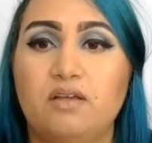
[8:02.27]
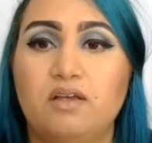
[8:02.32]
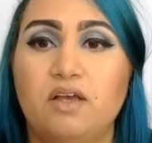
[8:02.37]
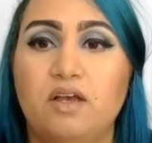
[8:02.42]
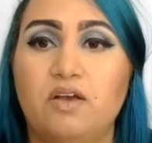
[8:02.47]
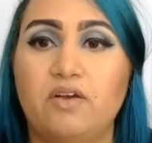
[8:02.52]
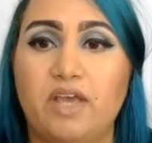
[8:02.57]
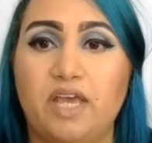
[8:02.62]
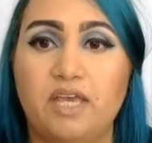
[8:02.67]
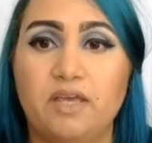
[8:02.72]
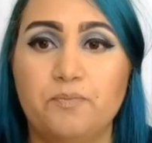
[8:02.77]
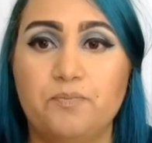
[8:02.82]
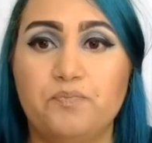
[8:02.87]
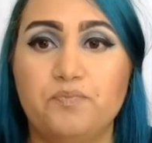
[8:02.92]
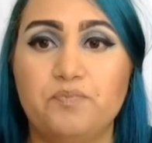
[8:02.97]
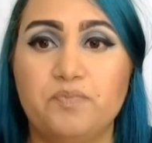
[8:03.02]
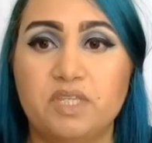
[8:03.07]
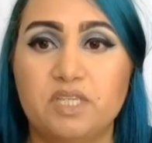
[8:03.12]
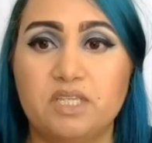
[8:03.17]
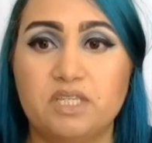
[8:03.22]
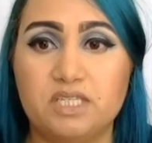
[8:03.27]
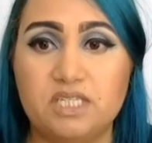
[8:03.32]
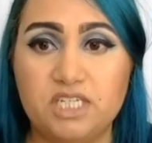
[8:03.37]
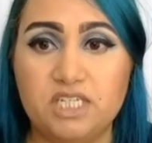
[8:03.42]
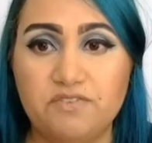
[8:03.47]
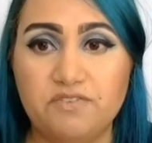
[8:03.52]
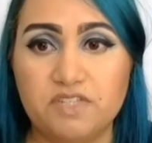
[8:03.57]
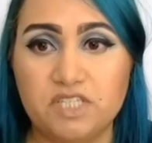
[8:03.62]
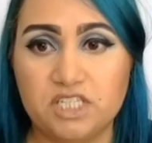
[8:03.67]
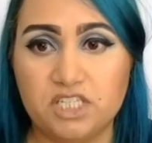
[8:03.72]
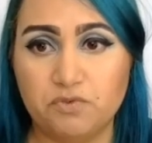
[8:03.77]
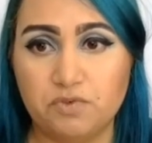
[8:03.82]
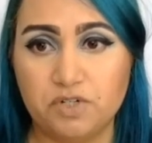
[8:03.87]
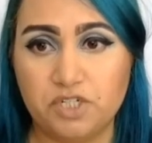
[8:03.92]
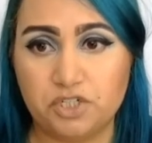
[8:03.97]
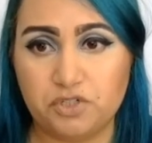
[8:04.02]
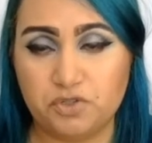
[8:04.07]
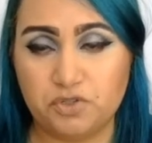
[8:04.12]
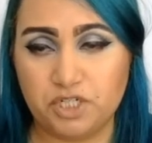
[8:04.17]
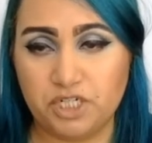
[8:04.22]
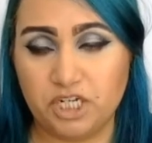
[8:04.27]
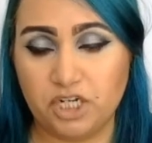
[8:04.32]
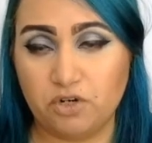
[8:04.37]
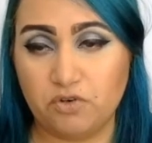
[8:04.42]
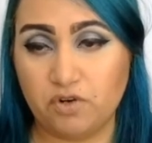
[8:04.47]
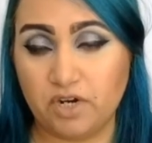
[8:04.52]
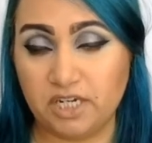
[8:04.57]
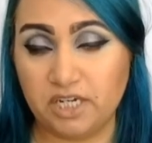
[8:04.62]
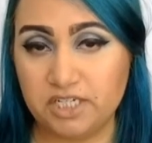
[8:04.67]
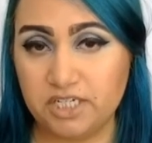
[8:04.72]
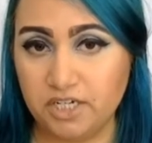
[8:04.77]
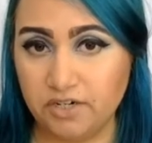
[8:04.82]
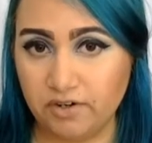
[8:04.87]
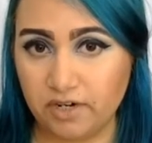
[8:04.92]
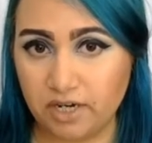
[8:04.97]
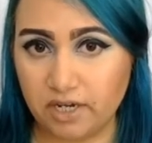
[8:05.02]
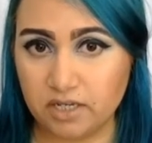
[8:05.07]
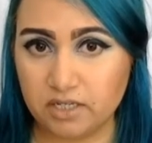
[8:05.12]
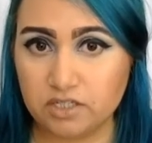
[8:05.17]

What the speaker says: Okay. The Stephenson redistricting criteria.